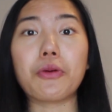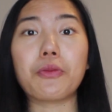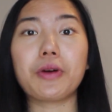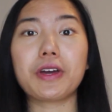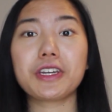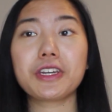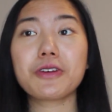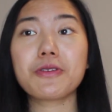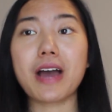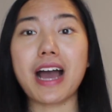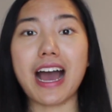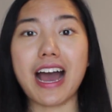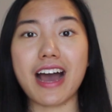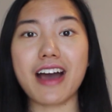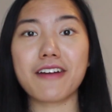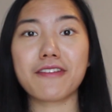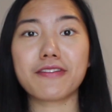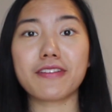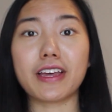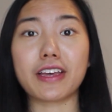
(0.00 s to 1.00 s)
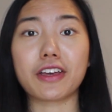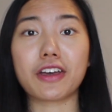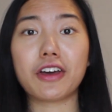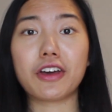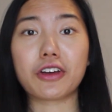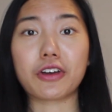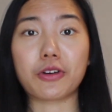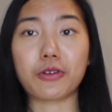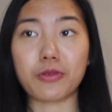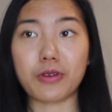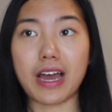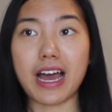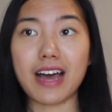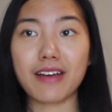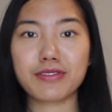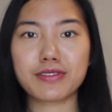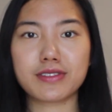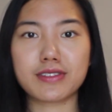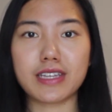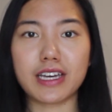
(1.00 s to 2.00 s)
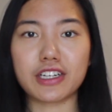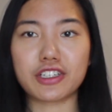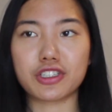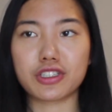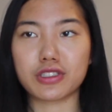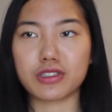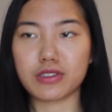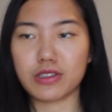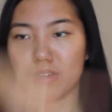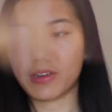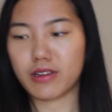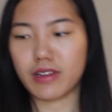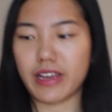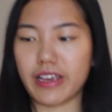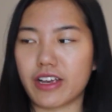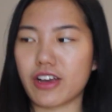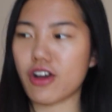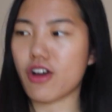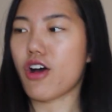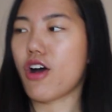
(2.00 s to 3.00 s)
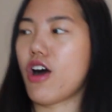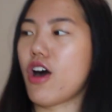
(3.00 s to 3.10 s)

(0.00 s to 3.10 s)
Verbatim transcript: When you have like graphs that just look like